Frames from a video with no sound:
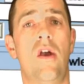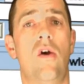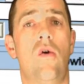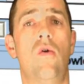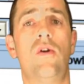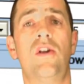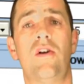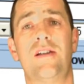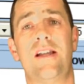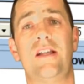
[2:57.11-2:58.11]

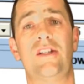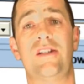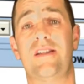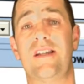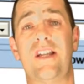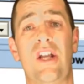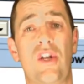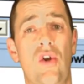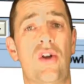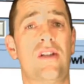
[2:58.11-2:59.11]
Organisations that
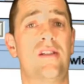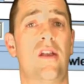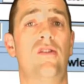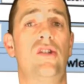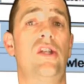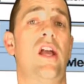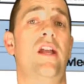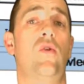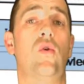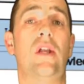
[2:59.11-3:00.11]
cannot associate
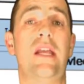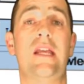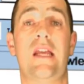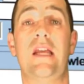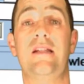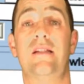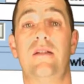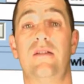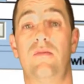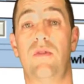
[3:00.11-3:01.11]
or link
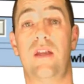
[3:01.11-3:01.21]
incidents with